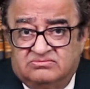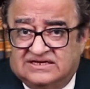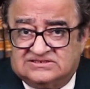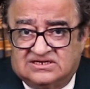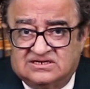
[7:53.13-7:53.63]
were
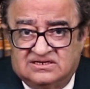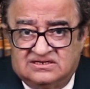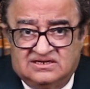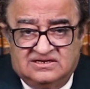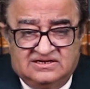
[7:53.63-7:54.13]

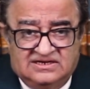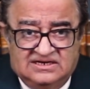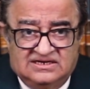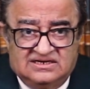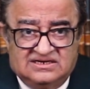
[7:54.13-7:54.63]
massacred
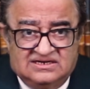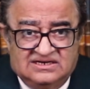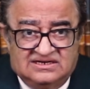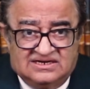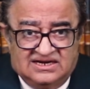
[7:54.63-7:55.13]
in,
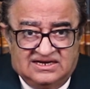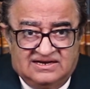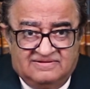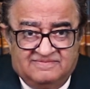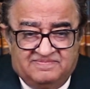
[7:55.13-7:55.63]
in
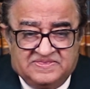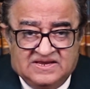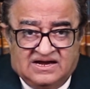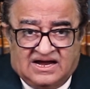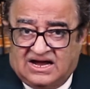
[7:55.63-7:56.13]
Delhi.
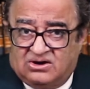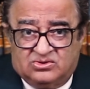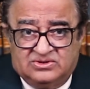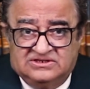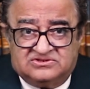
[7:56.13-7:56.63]

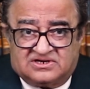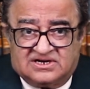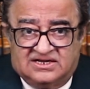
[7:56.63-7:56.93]
How Indira